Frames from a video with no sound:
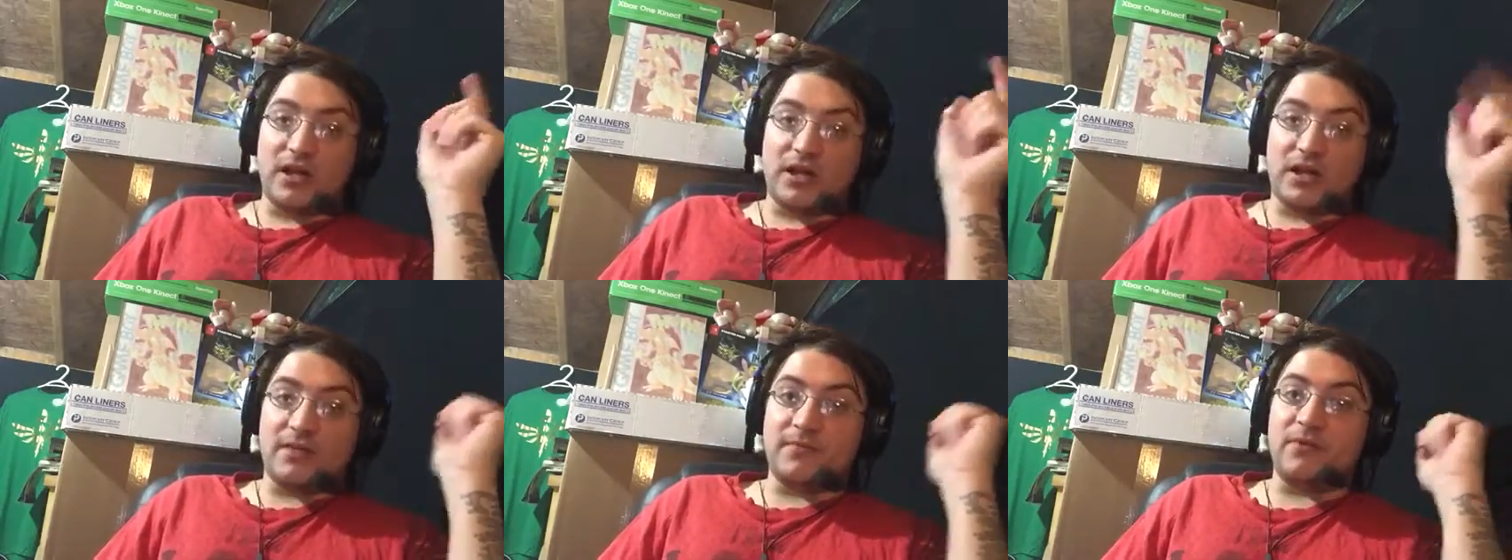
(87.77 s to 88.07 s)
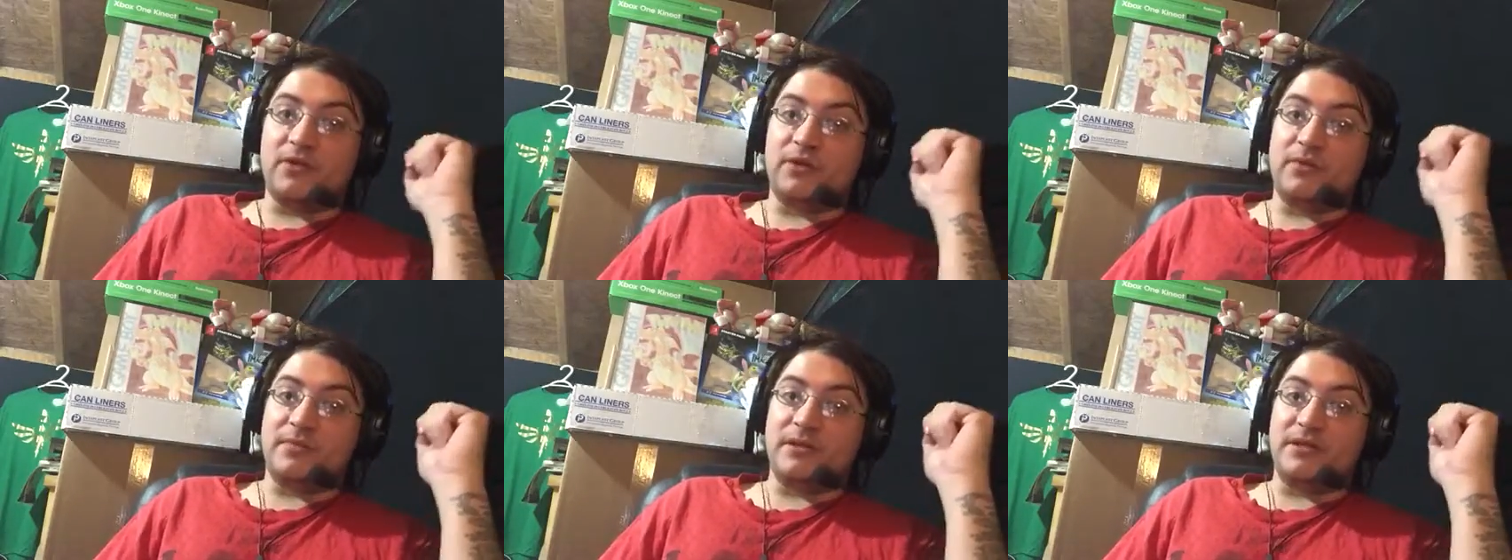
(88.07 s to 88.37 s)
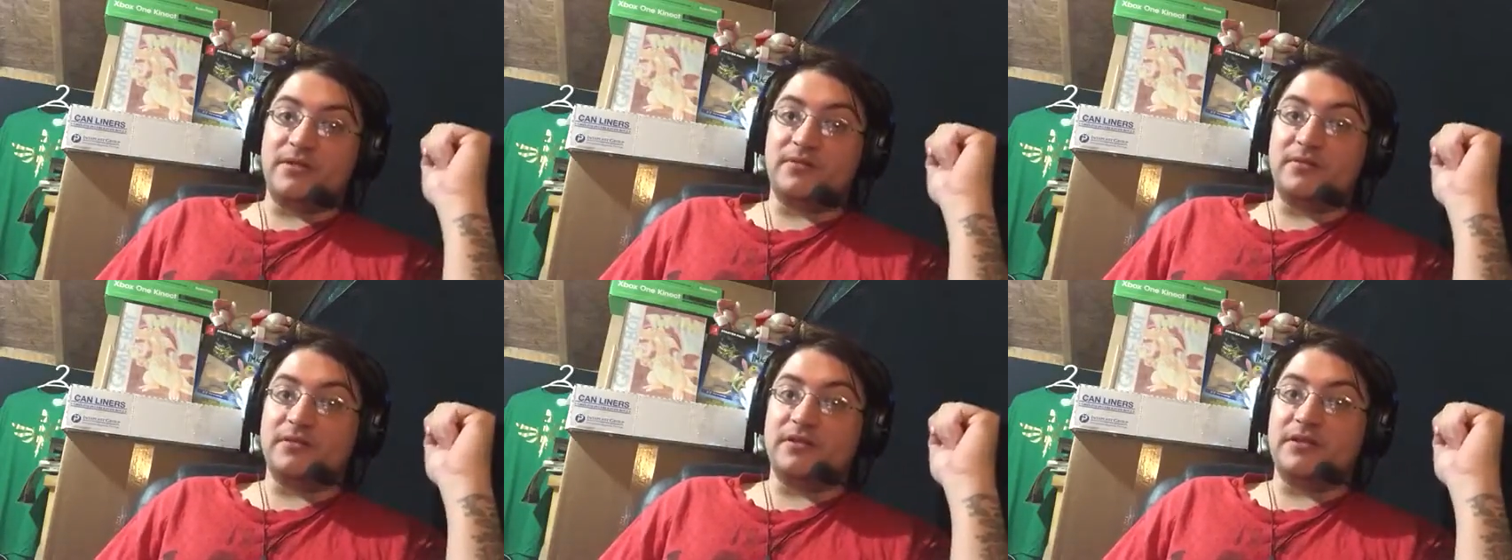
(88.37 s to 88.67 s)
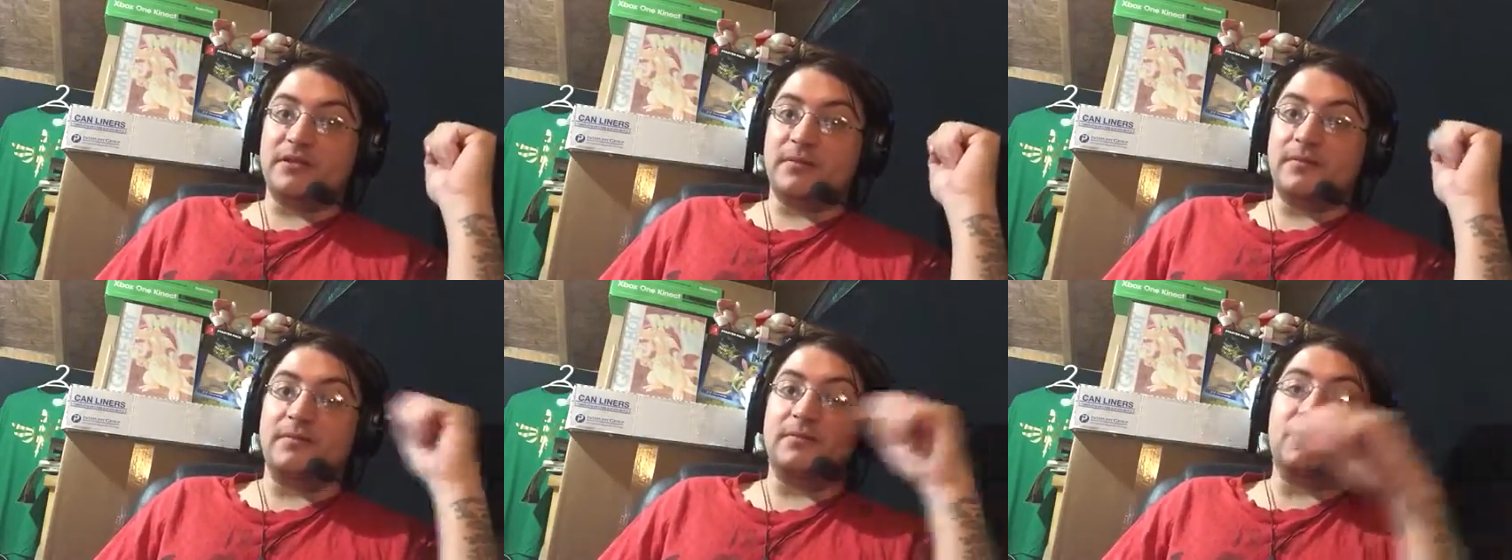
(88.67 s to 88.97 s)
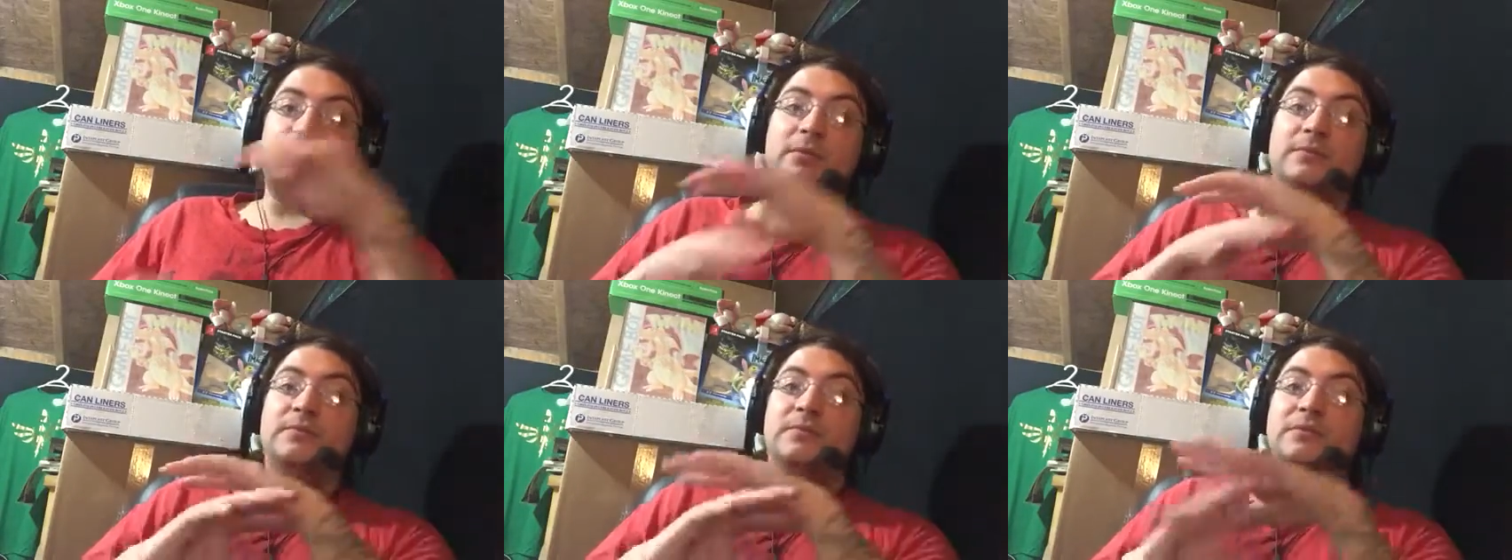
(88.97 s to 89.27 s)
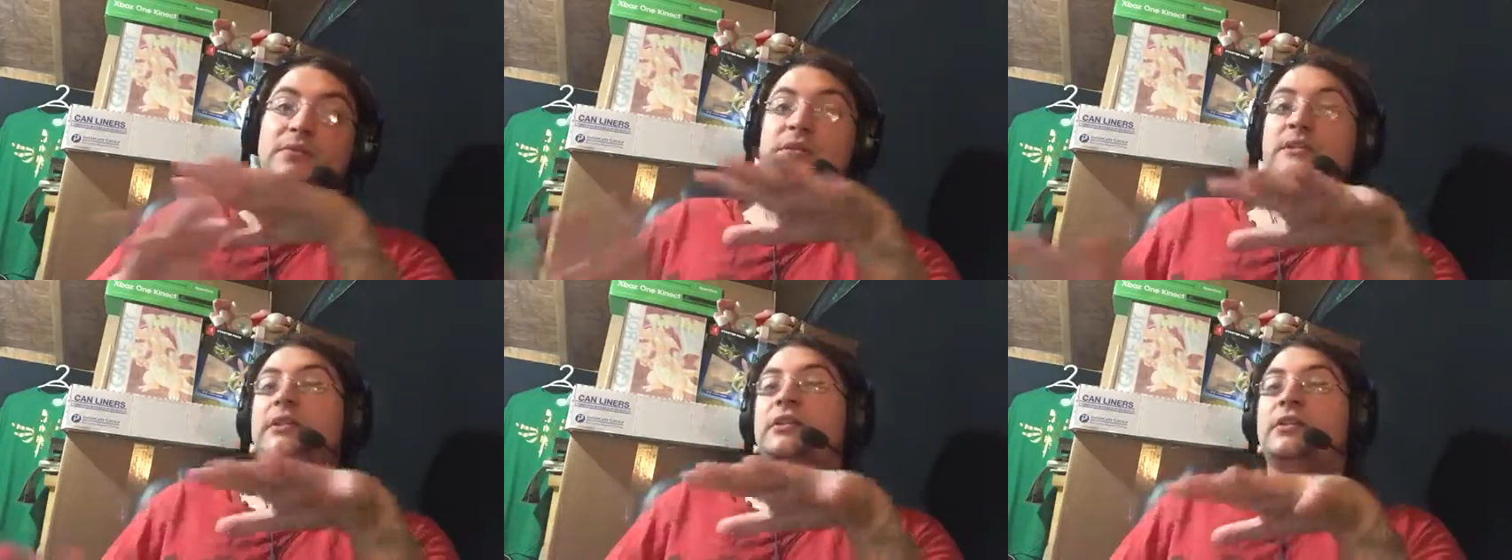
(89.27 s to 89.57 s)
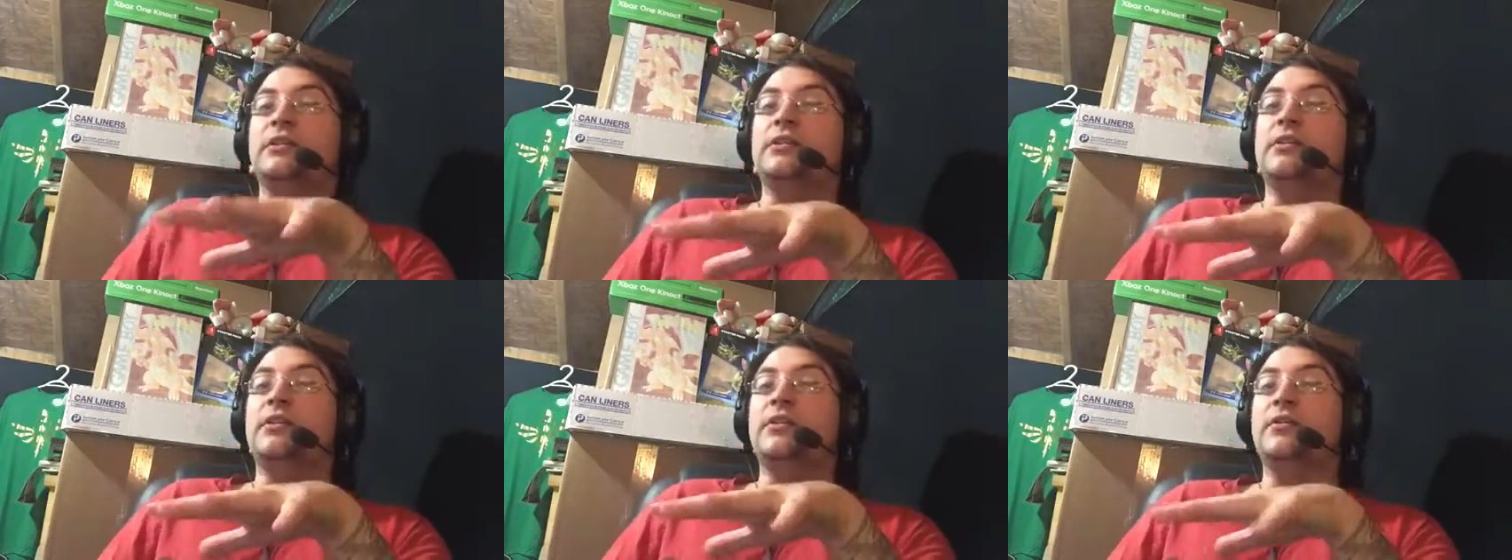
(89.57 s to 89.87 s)
I'm going to be doing something
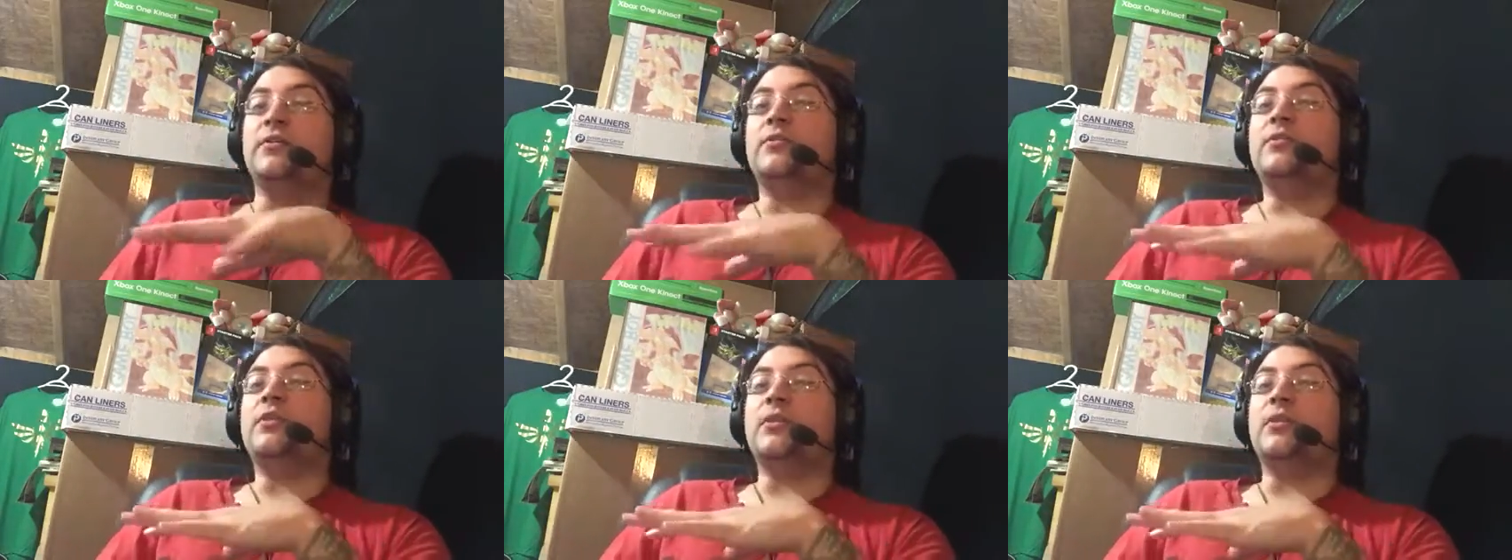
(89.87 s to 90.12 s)
completely new,